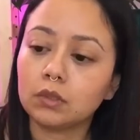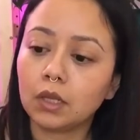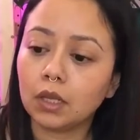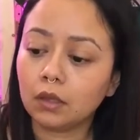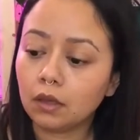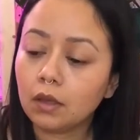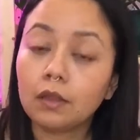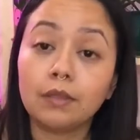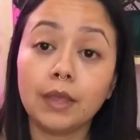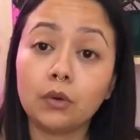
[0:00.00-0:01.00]
Like
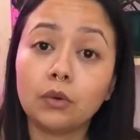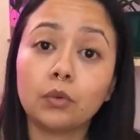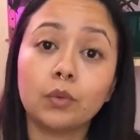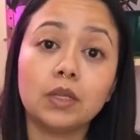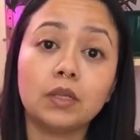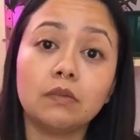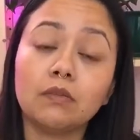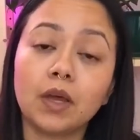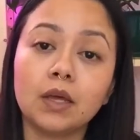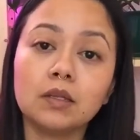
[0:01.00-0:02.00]
they grow really
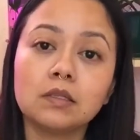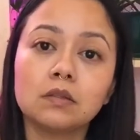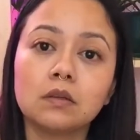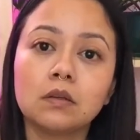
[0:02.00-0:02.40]
fast,